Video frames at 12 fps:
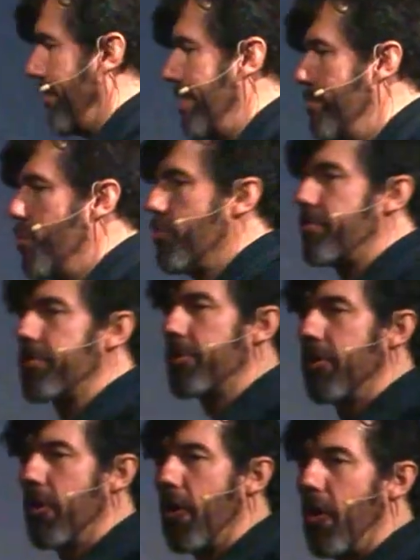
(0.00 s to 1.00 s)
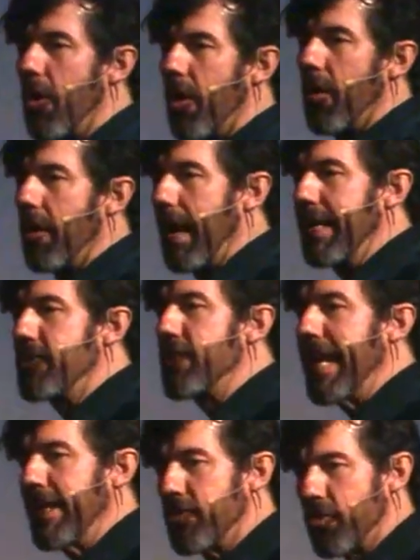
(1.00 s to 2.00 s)
removed, I
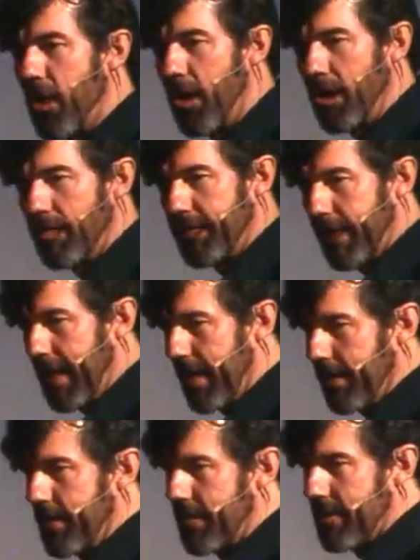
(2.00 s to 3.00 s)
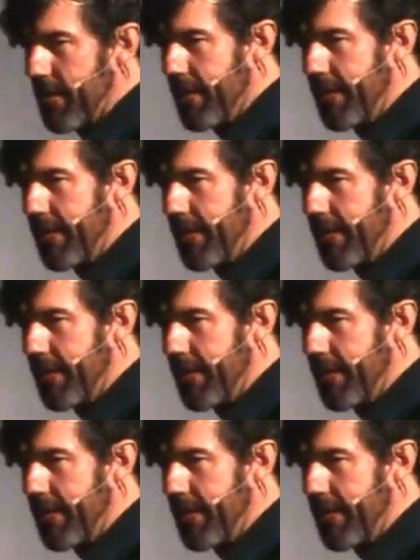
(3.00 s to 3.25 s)
changed all of the cards.